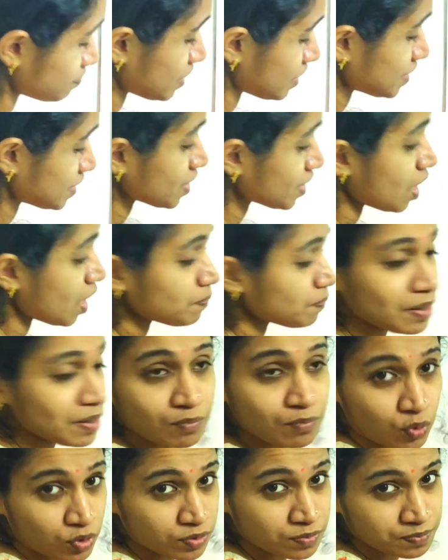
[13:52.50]
metacarpal
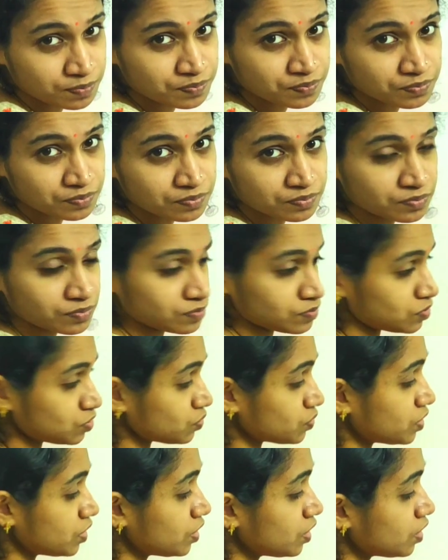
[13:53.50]
bone,
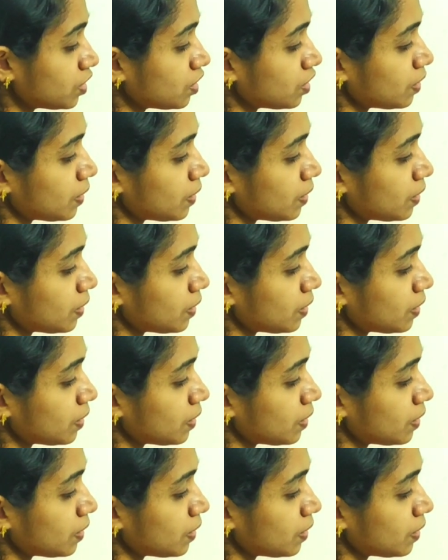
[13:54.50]
to the